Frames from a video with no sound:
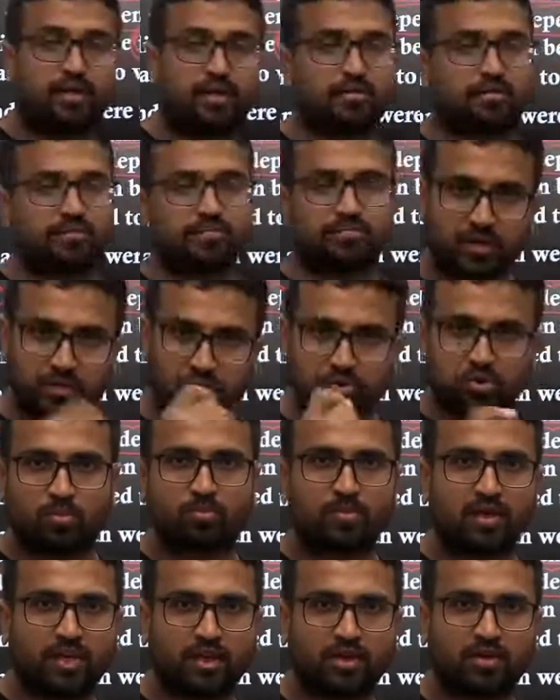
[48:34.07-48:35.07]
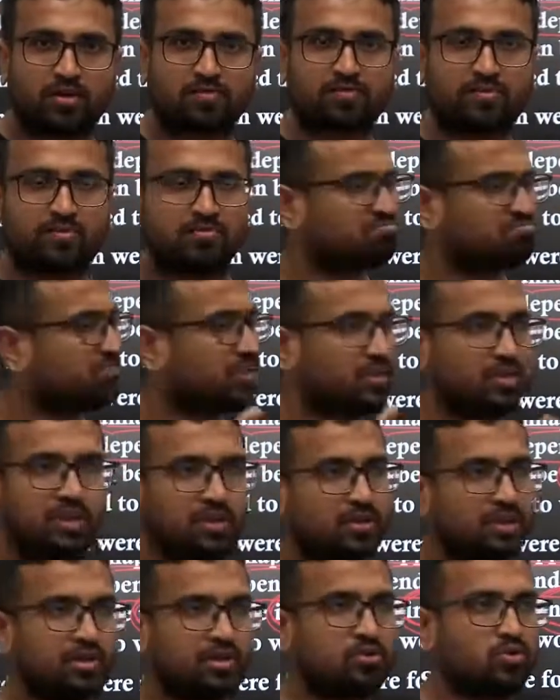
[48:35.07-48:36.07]
it. There is no meaning of
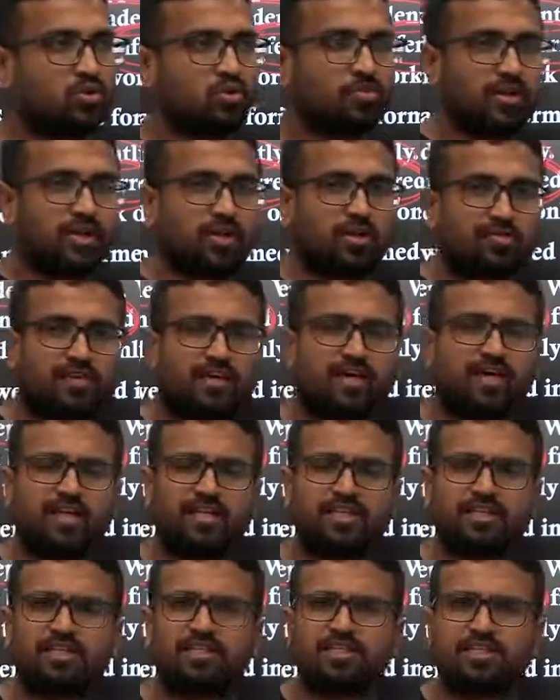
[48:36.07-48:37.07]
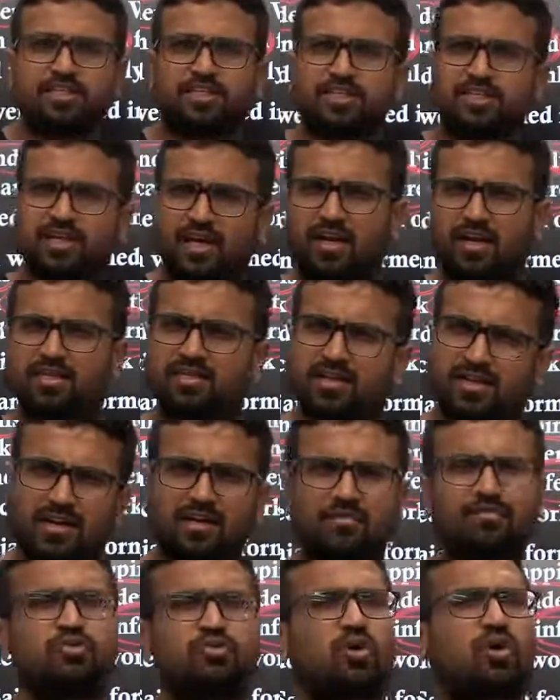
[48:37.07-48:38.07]
attending these sessions unless and
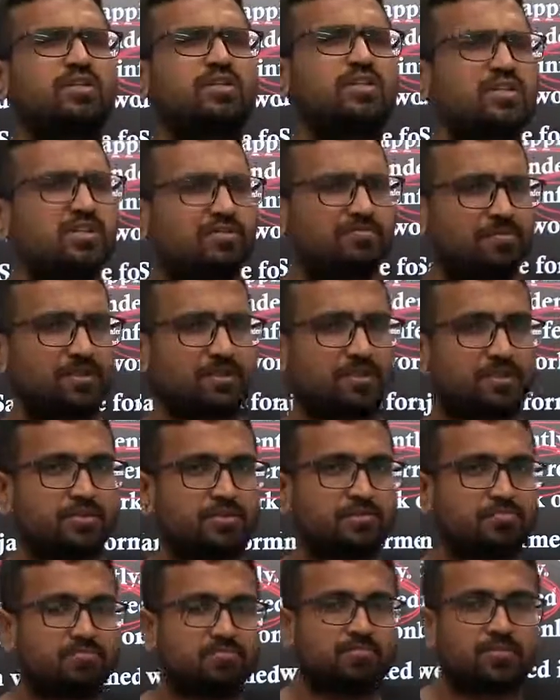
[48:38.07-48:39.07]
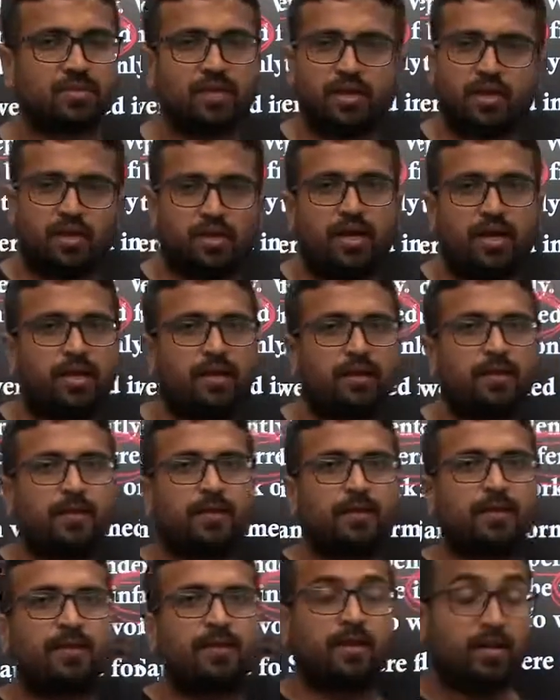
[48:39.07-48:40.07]
until we jot these informations, right?
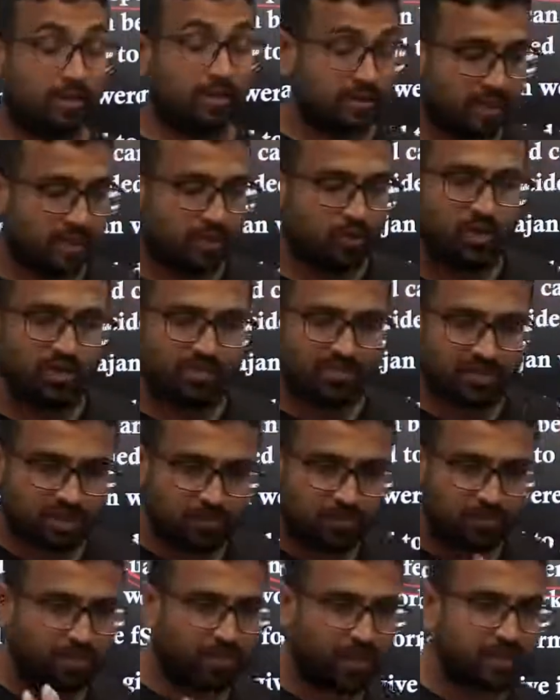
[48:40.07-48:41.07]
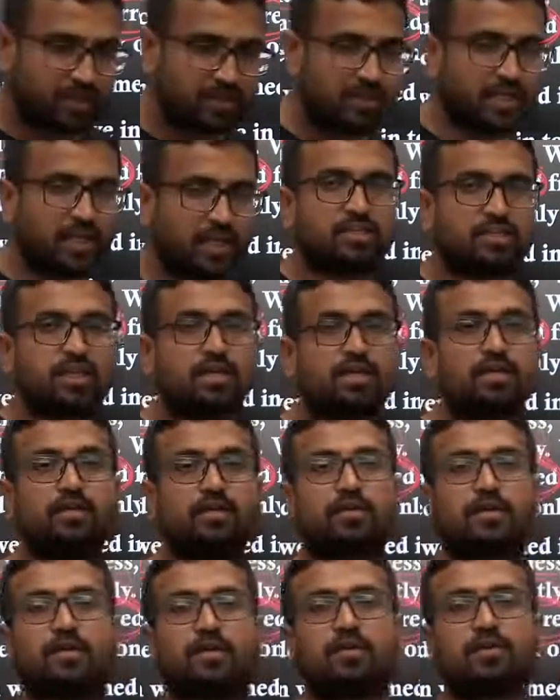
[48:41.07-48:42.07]
Then only we can bring things
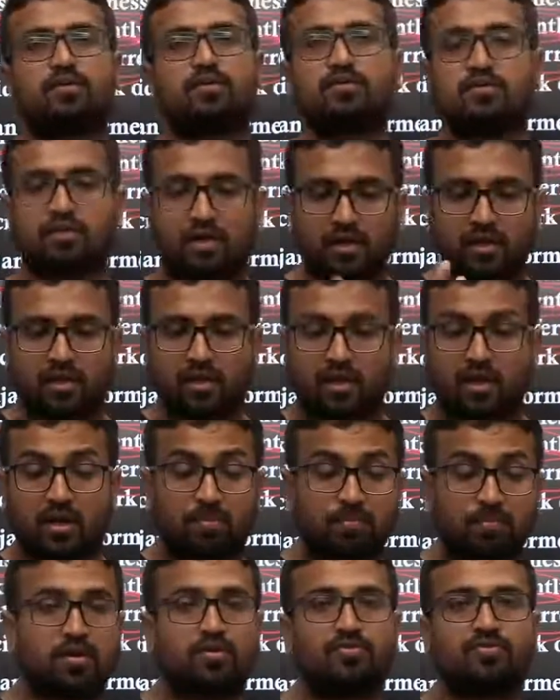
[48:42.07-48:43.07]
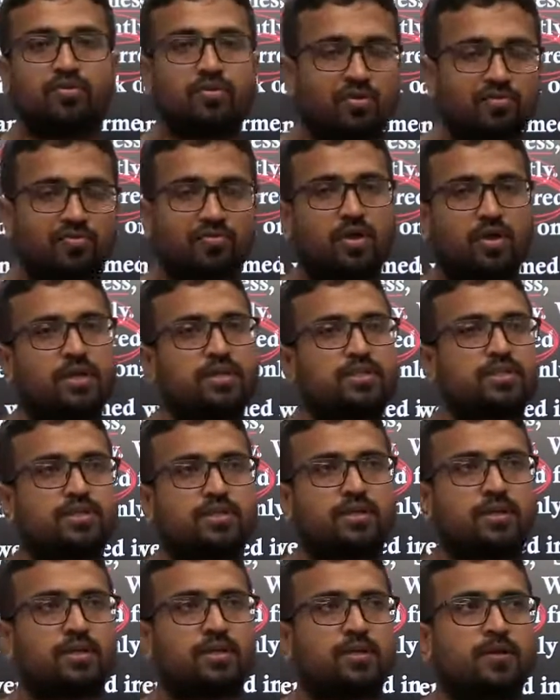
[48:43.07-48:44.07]
and under our purview of knowledge.